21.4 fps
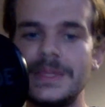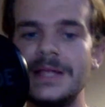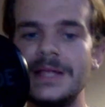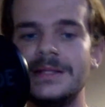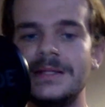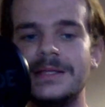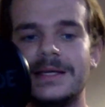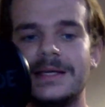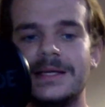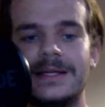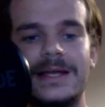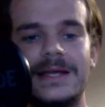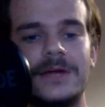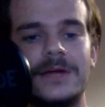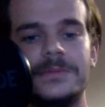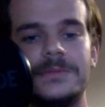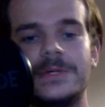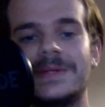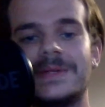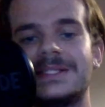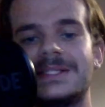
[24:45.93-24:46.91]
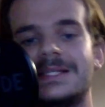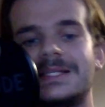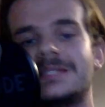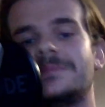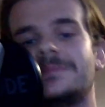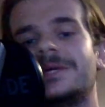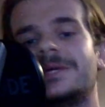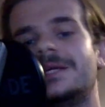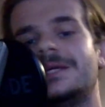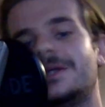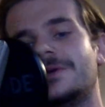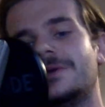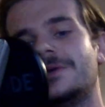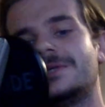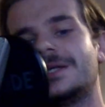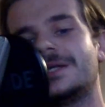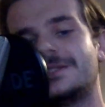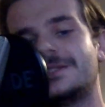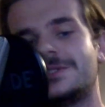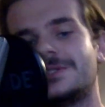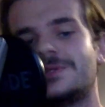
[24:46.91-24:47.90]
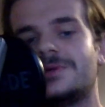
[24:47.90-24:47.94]
that can help you anticipate
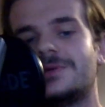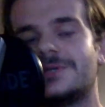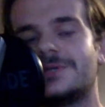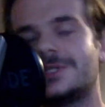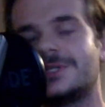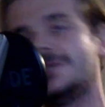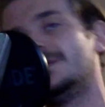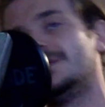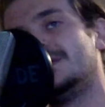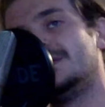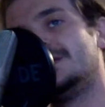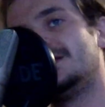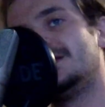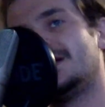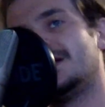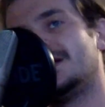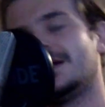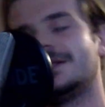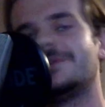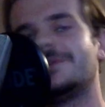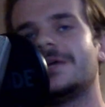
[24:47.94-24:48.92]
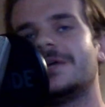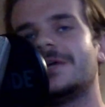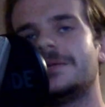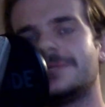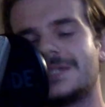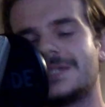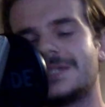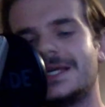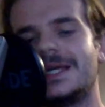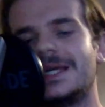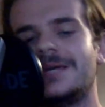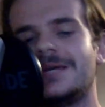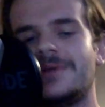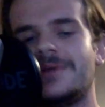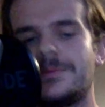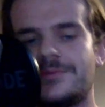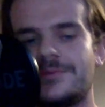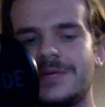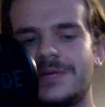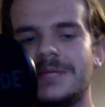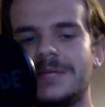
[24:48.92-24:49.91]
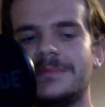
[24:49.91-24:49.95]
codec distortion, and you're able to hear it
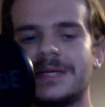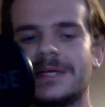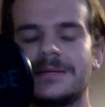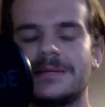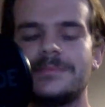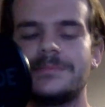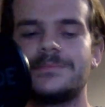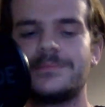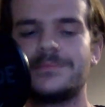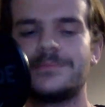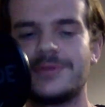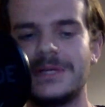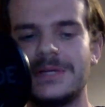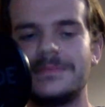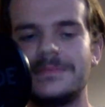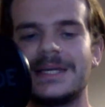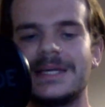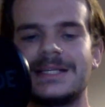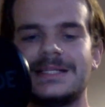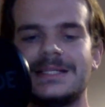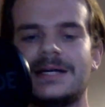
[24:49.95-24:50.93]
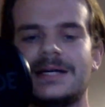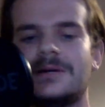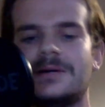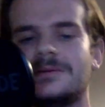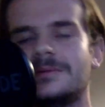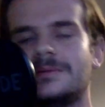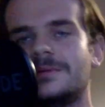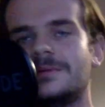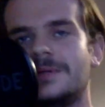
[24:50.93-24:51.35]
pre-mixed down